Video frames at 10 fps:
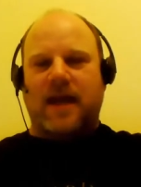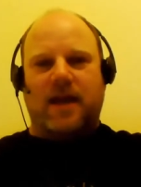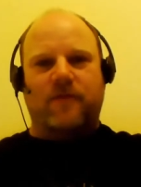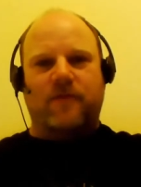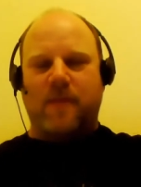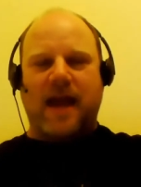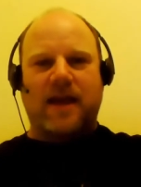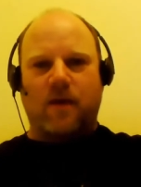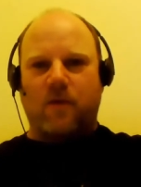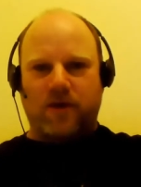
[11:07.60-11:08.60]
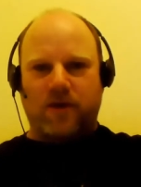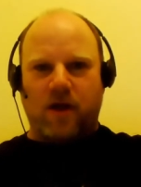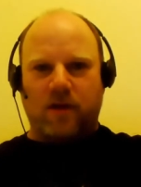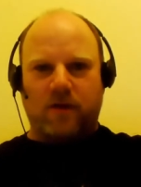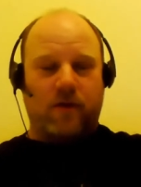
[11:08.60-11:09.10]
again, if you back it at one
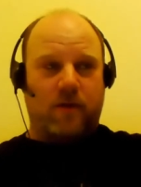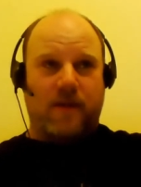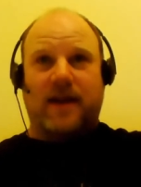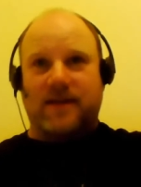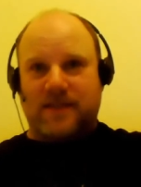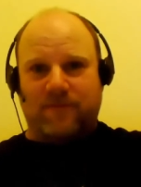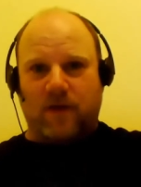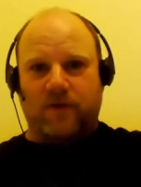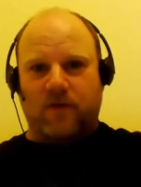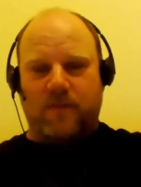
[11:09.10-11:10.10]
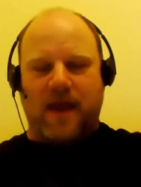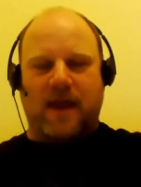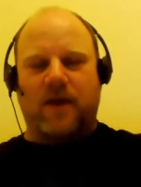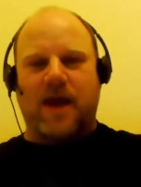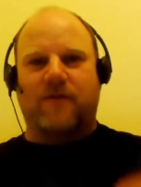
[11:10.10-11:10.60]
dollar or you back it at seven dollars, you back
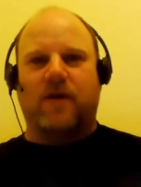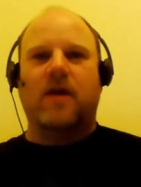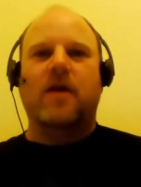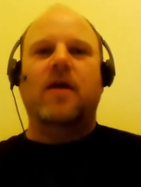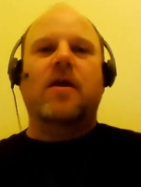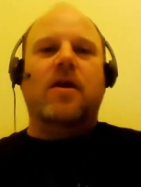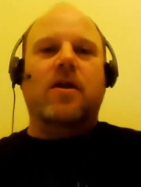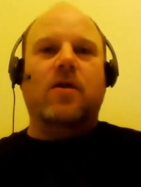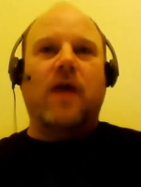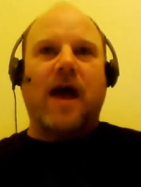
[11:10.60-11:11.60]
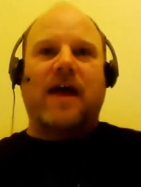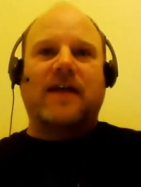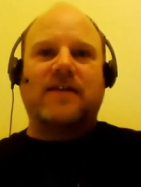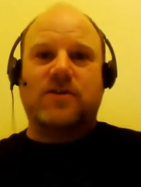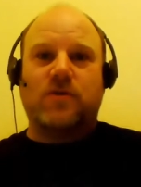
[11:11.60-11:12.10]
it whatever, you'll have
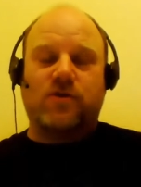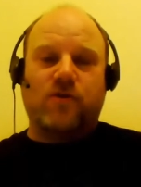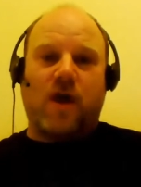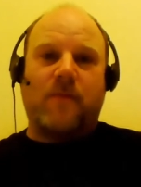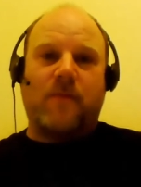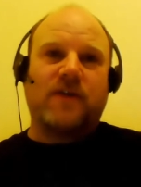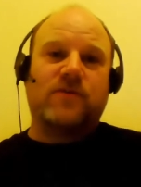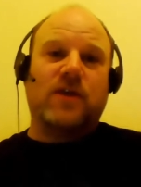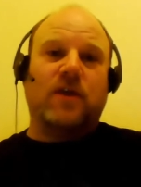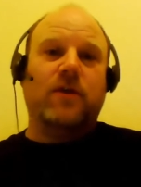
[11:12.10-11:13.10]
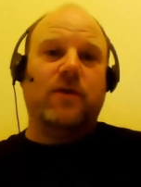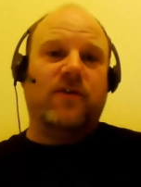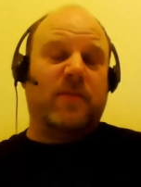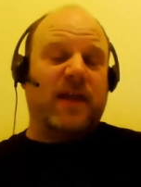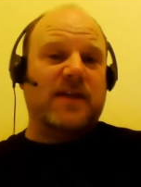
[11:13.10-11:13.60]
access to a Dropbox which includes
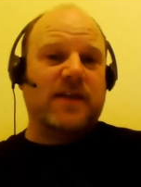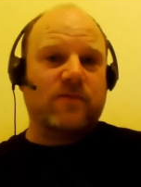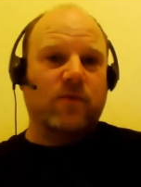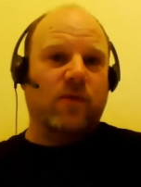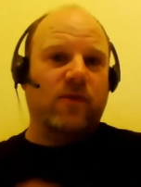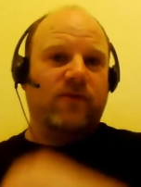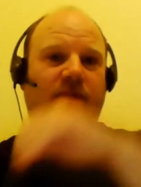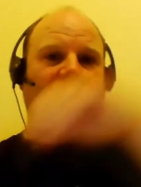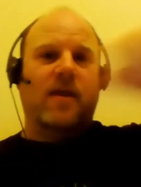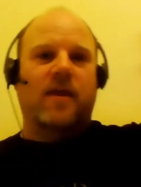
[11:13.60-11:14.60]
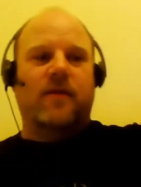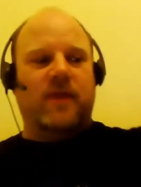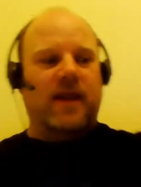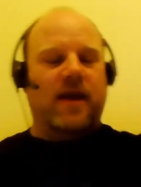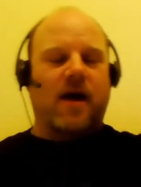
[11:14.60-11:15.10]
the playtest rules,
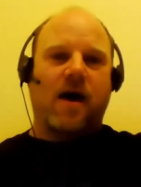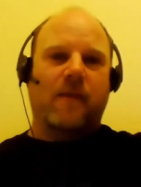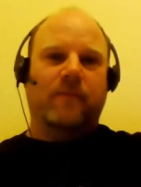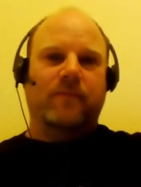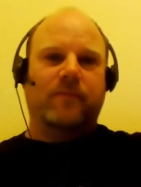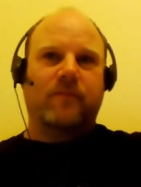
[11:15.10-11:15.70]
the um,